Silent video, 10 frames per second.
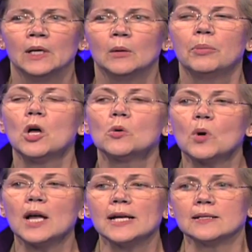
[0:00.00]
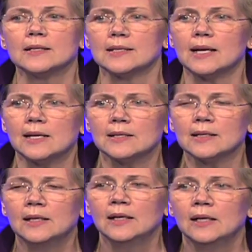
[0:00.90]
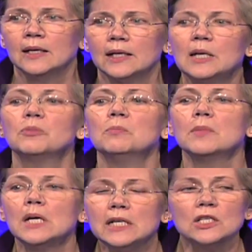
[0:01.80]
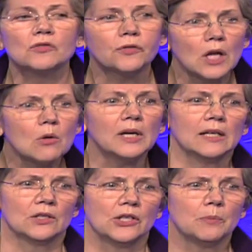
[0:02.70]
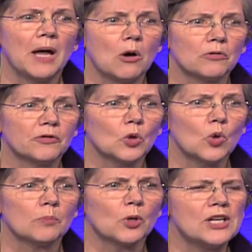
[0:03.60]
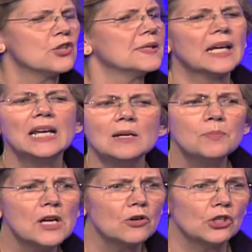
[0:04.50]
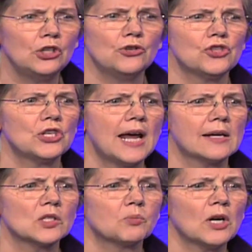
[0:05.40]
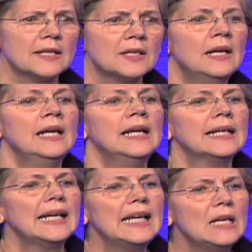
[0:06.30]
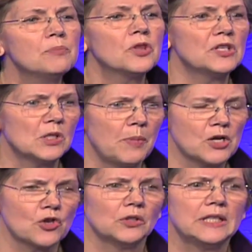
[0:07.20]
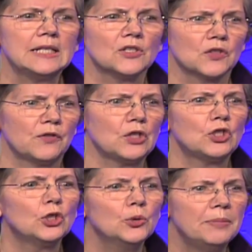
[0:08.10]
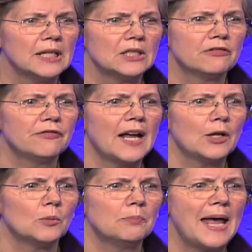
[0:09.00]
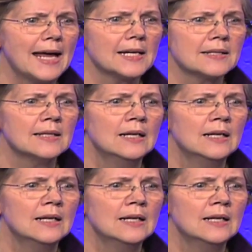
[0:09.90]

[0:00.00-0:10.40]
Paul Ryan says, keep the monies flowing to the powerful corporations, keep their huge tax breaks, keep the special deals for the too-big-to-fail banks,